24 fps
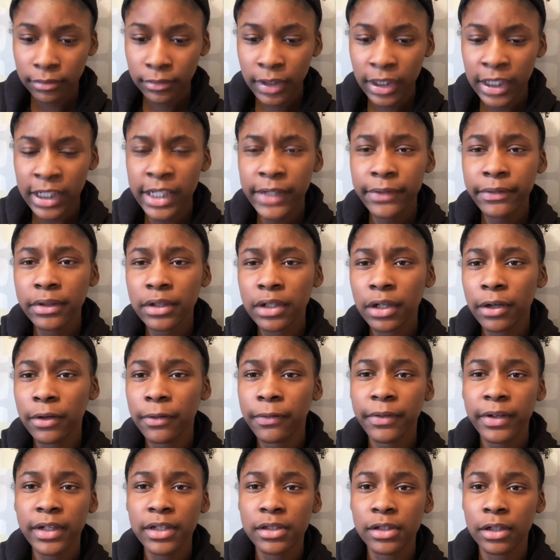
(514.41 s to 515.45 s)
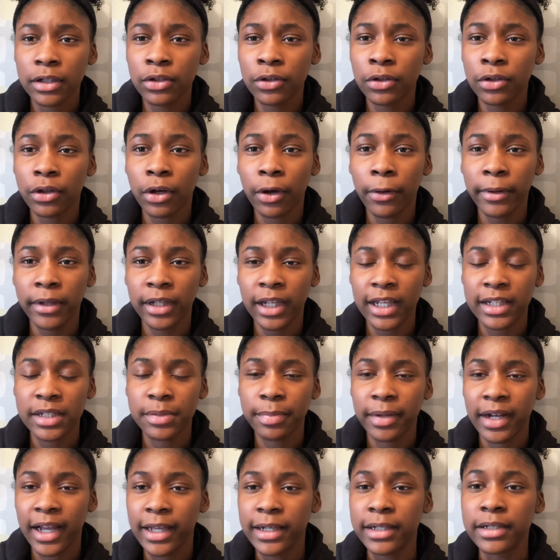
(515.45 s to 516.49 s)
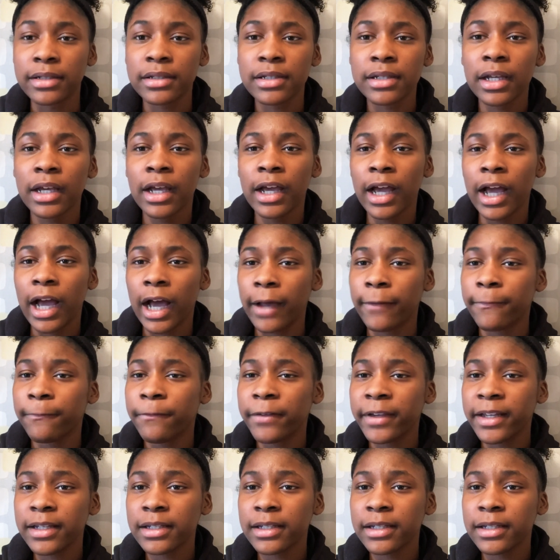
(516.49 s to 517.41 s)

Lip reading: even though things are not going as planned, and